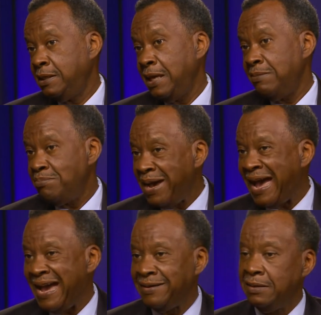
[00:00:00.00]
came
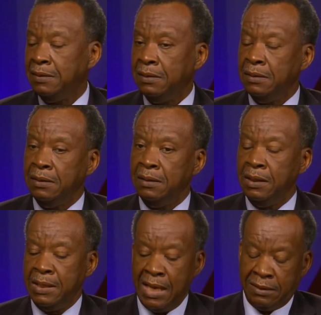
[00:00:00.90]
back,
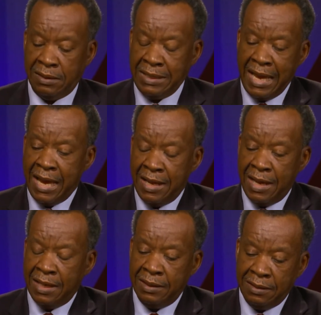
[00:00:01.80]
and after that,
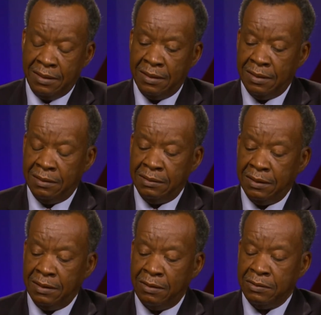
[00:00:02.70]

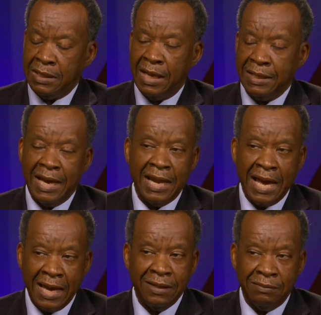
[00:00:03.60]
the only thing I got
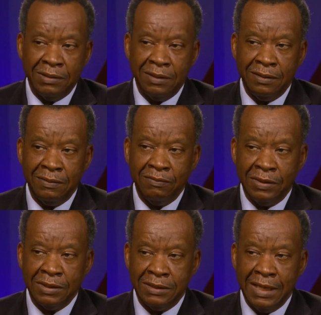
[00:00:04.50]
out of it
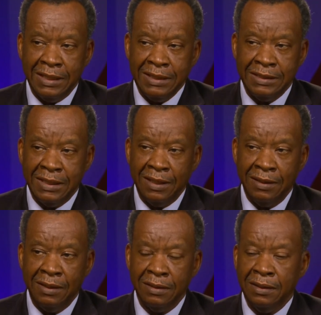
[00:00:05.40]
was that he said,
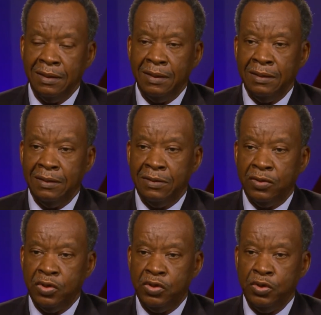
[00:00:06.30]
"Look,
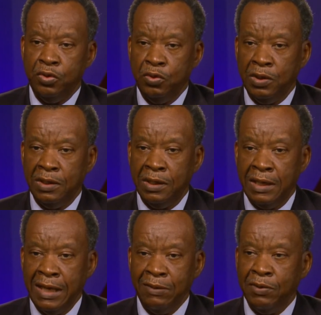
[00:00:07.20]
could you
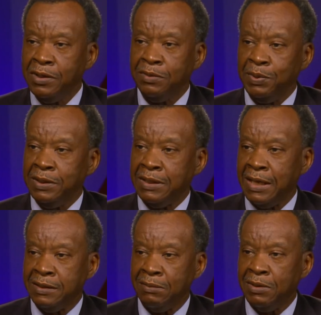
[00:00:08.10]
hang with us because
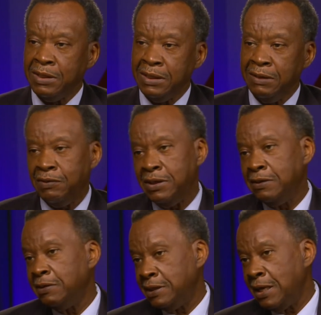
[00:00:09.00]
I'm gonna get ready to
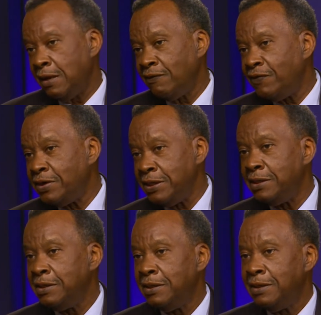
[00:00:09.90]
go to
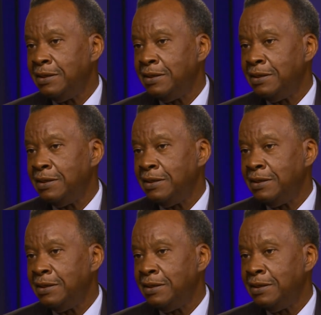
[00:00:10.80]
California." Right.